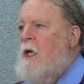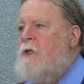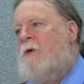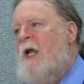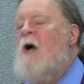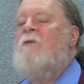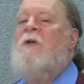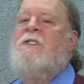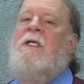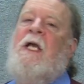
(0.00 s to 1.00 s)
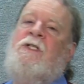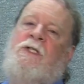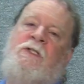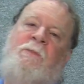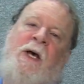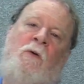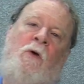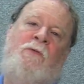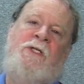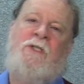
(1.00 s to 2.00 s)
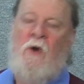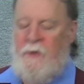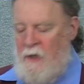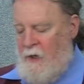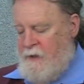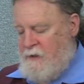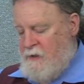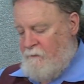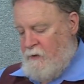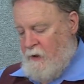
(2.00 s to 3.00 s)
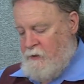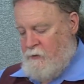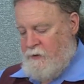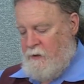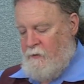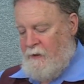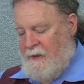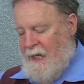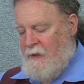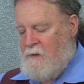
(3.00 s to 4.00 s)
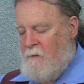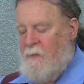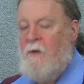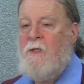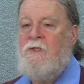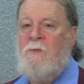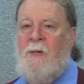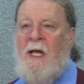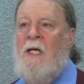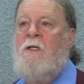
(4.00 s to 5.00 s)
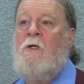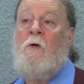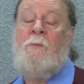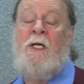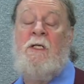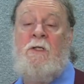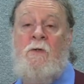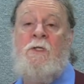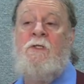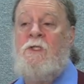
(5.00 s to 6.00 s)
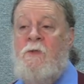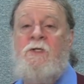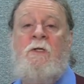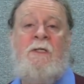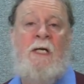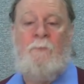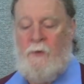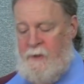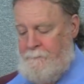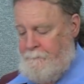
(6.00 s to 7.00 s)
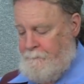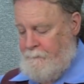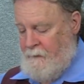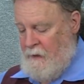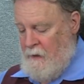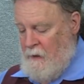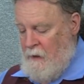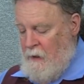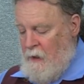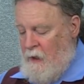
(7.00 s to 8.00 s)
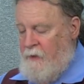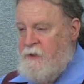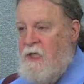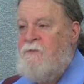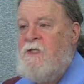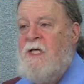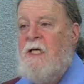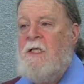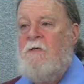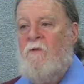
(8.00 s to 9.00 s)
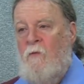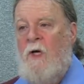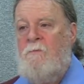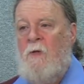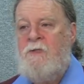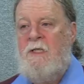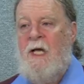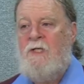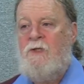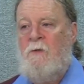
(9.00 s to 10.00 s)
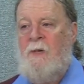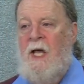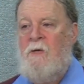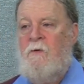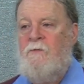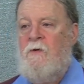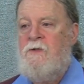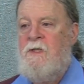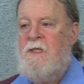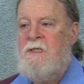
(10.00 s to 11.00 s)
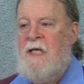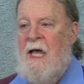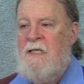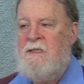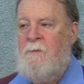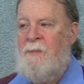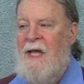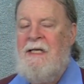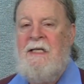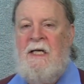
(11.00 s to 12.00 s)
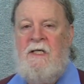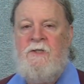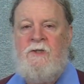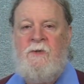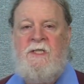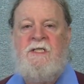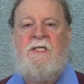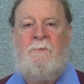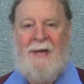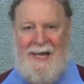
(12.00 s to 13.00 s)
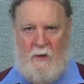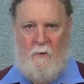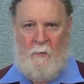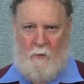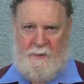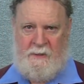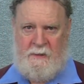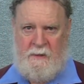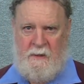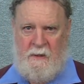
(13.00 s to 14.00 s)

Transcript: There are now investigations about all this going on in several countries, including Canada, America, Japan, the European Union, Switzerland, and Britain. Uh, the chief executive of one multinational bank referred to this as the banking industry's tobacco moment.